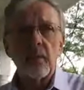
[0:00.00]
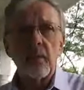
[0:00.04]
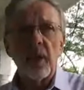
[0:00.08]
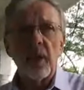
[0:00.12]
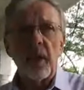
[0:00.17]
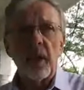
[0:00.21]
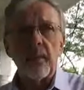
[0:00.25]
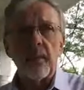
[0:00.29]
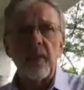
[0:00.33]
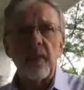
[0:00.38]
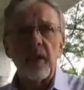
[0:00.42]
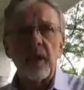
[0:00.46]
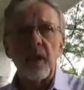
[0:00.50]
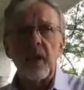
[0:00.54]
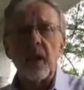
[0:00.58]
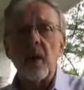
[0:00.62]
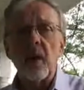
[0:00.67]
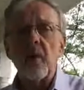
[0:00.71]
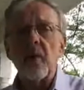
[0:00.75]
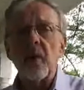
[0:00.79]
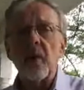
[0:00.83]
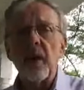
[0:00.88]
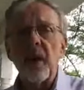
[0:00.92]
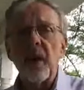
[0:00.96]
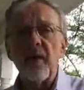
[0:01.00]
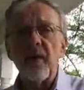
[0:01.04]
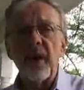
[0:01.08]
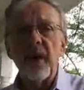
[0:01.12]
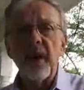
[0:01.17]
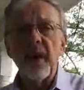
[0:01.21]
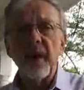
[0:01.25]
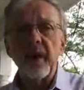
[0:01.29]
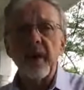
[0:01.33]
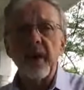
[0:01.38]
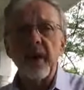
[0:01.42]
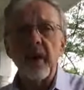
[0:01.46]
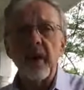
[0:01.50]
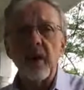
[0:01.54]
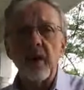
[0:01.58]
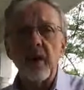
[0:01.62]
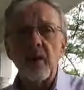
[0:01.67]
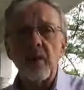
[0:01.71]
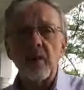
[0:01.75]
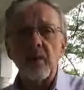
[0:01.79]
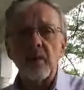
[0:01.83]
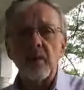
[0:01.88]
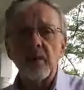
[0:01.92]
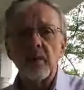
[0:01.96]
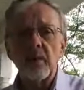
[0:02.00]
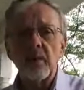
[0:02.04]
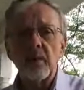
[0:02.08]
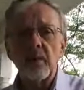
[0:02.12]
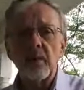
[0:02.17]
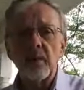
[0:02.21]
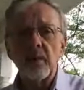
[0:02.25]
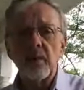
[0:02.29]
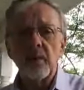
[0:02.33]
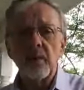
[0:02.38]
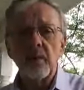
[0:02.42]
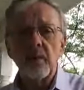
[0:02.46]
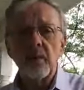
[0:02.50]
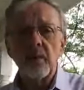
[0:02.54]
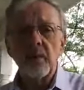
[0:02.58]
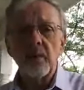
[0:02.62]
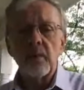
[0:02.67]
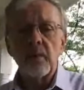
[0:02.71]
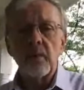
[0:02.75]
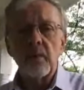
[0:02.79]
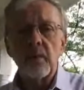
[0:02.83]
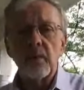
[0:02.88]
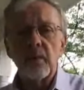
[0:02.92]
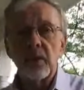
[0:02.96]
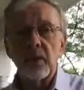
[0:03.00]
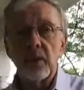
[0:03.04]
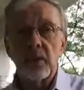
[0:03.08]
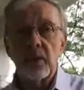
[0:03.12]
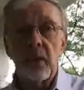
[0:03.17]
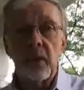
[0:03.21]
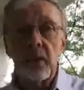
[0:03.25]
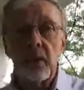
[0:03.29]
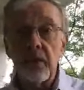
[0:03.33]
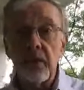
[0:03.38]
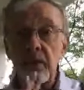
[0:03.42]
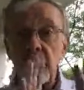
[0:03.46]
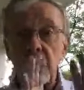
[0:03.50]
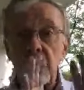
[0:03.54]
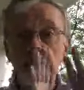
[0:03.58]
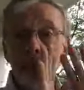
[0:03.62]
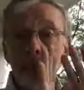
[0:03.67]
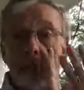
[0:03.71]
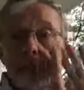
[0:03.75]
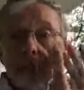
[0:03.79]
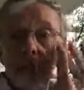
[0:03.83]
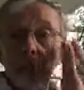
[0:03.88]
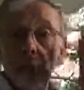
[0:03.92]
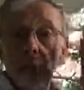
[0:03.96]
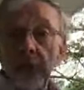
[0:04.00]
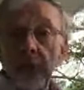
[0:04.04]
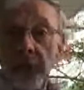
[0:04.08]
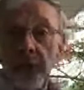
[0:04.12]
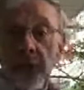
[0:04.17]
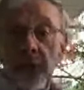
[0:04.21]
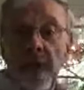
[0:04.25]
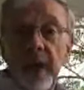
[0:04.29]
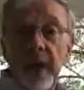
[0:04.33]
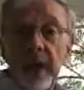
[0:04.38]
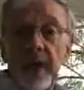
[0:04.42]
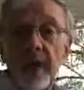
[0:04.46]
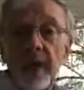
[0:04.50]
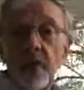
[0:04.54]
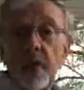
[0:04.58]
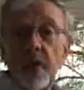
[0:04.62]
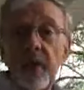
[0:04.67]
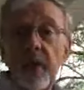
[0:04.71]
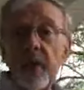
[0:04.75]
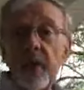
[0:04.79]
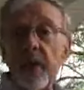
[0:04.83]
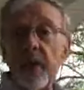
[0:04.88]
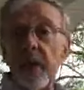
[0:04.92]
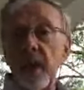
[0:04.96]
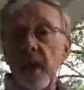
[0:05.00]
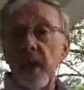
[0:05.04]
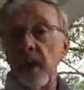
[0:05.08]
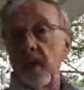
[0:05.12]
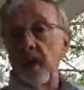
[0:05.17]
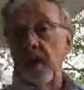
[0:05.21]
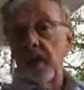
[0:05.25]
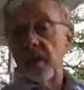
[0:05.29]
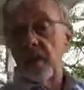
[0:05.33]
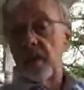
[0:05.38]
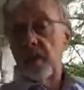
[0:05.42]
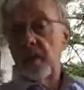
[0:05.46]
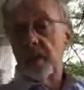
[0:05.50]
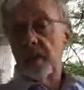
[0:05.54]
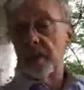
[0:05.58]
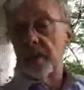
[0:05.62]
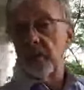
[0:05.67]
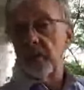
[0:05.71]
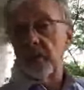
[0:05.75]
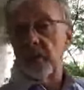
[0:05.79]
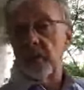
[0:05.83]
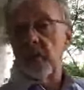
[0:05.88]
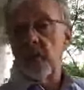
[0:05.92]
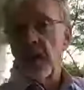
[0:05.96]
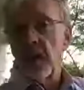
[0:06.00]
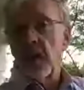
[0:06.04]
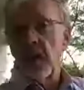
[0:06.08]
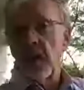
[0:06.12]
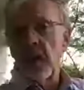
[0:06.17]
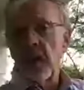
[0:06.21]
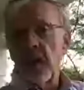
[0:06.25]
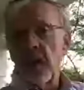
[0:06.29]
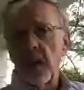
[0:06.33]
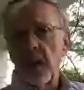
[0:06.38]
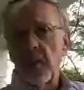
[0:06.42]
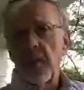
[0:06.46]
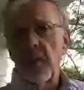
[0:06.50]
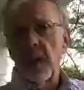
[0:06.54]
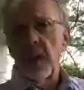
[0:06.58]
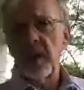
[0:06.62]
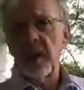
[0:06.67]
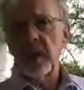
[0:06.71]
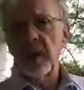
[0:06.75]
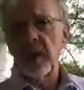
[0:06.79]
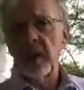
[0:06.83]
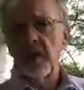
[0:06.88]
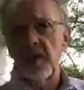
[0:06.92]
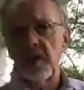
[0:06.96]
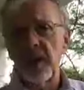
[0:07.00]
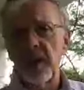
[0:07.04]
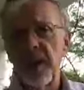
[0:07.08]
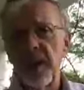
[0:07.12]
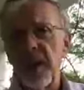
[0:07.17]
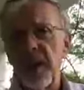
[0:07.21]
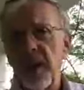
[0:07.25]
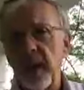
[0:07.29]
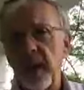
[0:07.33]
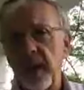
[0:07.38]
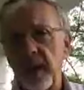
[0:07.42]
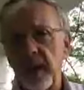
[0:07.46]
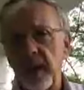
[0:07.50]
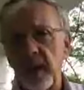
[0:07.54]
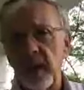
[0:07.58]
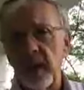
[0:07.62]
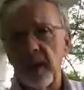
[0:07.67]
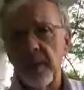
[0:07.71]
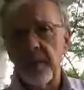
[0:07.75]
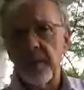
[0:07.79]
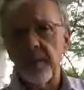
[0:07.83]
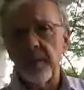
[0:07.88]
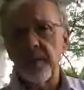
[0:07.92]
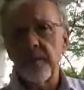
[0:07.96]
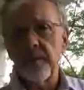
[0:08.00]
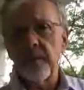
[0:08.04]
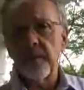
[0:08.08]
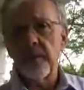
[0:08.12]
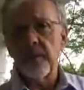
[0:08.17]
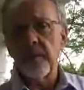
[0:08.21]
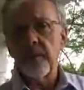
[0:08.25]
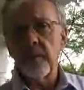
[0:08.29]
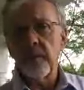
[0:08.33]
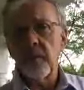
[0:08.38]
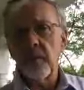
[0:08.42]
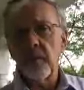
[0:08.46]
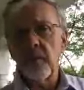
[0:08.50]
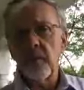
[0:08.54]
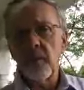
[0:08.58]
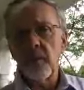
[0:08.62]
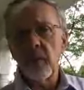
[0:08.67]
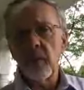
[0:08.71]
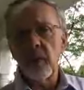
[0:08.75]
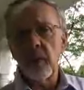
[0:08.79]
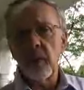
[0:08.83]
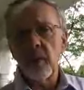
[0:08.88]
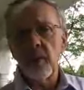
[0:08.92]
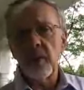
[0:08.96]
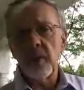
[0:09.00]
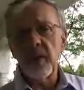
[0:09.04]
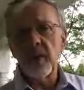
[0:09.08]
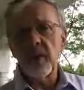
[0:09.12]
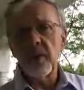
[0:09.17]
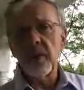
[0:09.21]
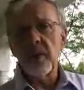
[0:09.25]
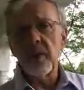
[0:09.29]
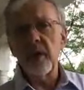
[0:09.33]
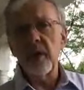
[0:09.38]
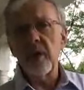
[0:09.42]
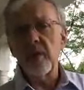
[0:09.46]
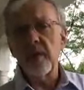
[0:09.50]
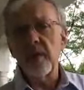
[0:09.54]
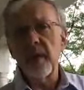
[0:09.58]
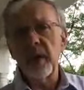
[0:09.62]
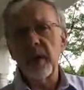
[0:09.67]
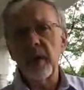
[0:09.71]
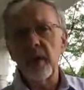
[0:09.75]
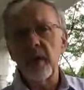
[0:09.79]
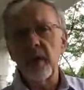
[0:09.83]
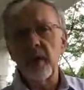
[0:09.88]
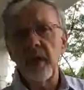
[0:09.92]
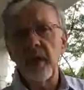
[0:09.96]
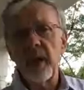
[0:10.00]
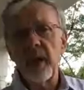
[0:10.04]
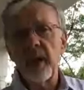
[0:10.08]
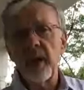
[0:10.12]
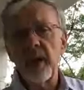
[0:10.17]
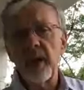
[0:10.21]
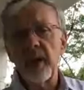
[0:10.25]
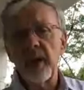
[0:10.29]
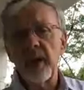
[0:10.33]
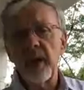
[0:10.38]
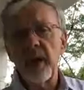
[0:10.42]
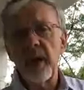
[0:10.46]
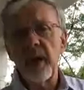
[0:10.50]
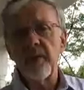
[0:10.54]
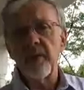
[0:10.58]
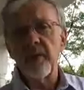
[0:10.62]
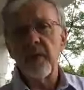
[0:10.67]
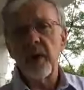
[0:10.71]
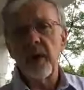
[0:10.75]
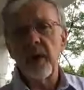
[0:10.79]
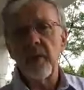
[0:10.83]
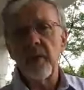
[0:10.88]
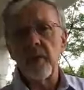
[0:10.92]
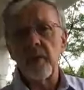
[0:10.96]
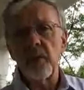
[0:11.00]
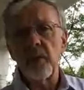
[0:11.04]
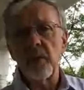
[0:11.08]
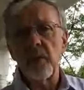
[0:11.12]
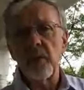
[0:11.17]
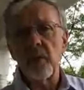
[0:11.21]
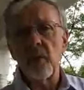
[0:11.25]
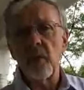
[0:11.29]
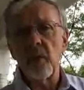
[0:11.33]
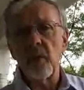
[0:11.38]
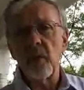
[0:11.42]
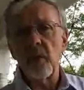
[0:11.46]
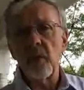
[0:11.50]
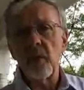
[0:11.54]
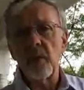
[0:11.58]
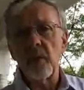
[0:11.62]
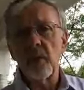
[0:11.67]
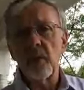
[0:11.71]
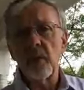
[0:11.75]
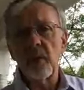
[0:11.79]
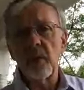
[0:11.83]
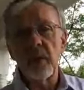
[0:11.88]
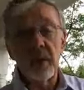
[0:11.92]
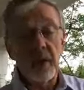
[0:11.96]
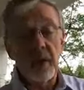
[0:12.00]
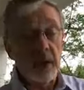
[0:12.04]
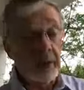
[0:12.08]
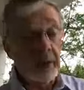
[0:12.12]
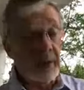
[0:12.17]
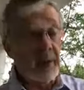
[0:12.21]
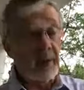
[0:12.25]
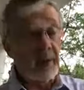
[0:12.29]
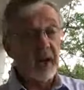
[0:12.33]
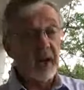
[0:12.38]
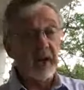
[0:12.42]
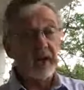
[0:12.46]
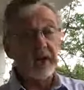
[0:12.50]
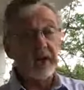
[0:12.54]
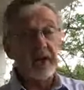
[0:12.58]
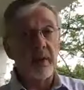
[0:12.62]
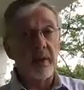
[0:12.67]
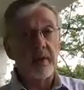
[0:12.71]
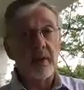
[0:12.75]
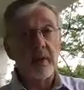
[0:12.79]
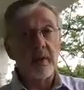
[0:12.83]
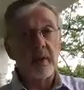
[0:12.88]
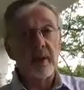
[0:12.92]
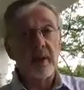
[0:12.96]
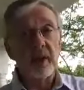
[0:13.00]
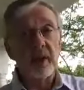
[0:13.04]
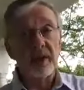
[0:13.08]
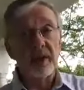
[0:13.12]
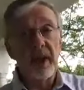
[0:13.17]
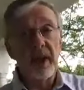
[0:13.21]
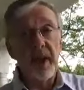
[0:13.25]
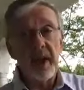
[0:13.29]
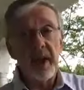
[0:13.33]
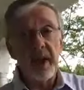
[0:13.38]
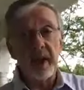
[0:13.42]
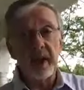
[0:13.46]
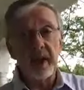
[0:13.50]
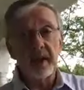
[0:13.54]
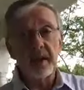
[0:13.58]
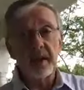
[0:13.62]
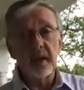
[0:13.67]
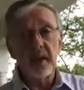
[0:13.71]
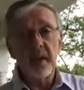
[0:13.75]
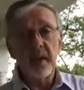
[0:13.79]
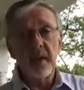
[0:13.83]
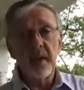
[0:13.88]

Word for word: How many know that right now? It's just easier to just push it out of your mind, but it's a reality. What are you going to do to make your life right with the Lord? you know, can't assemble with the saints.